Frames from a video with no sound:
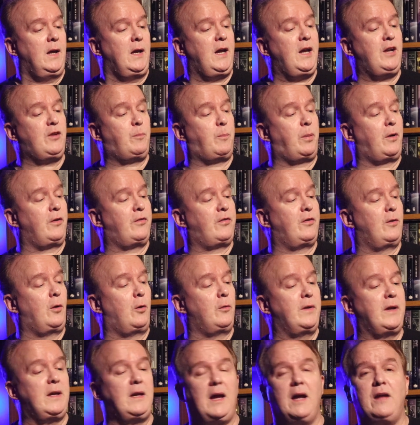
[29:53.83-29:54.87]
Each person
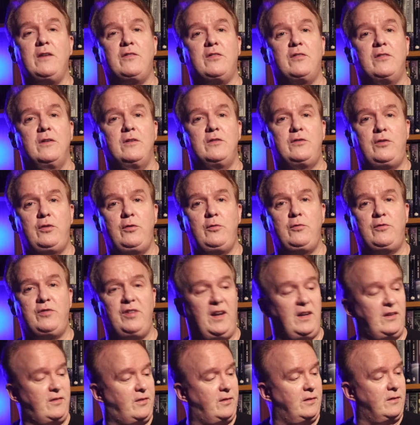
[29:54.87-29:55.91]
only gets two
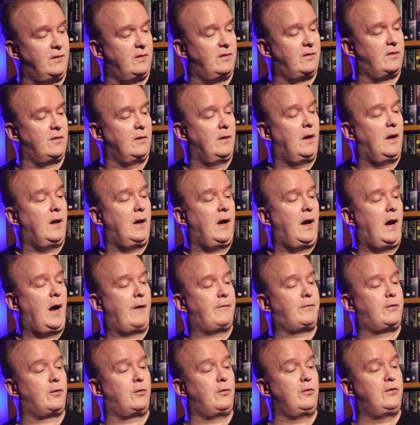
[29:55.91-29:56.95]
chances.
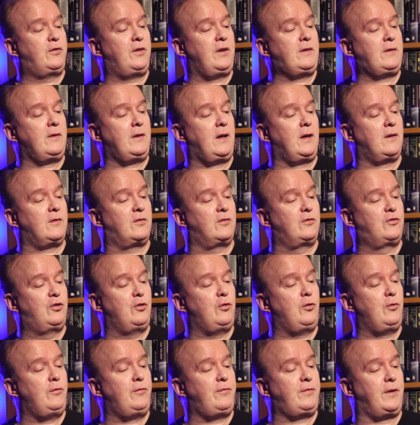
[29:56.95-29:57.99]
After Gunjita has
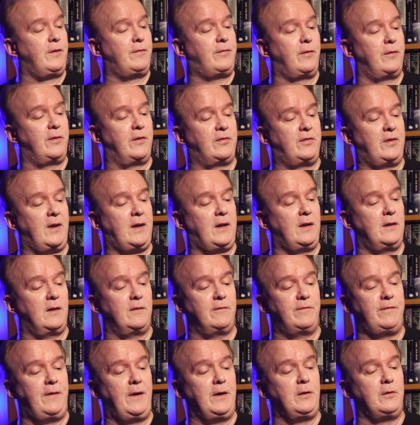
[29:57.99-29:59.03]
juved for the second
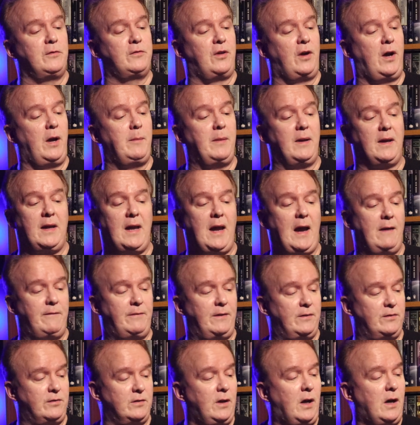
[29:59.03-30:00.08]
and final time and Kav
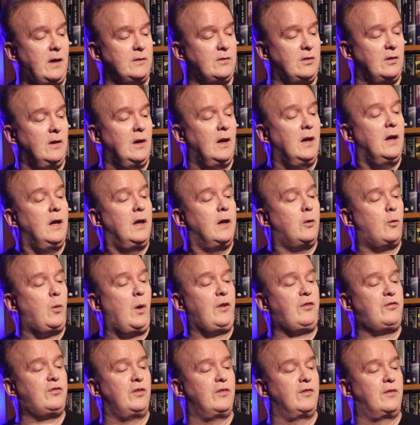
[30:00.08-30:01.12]
has not,
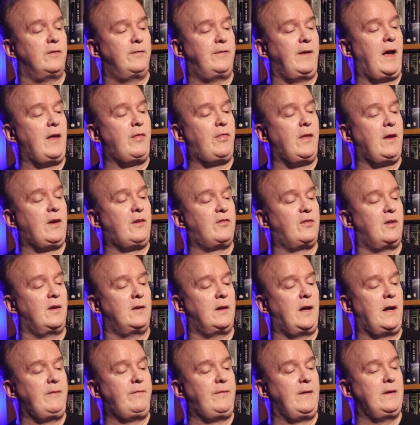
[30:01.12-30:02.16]
questions of ethics,
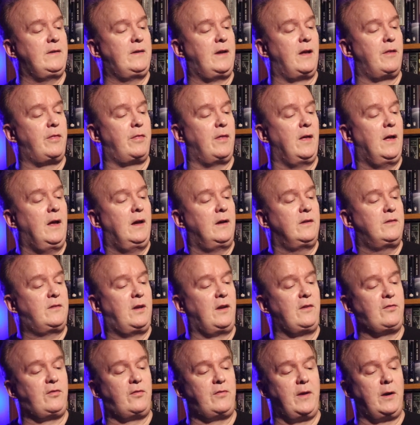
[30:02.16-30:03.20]
life and death
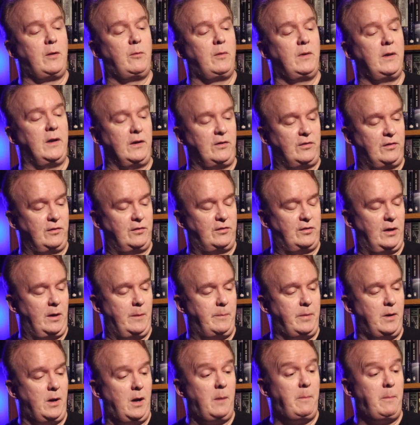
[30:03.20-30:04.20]
test their relationship.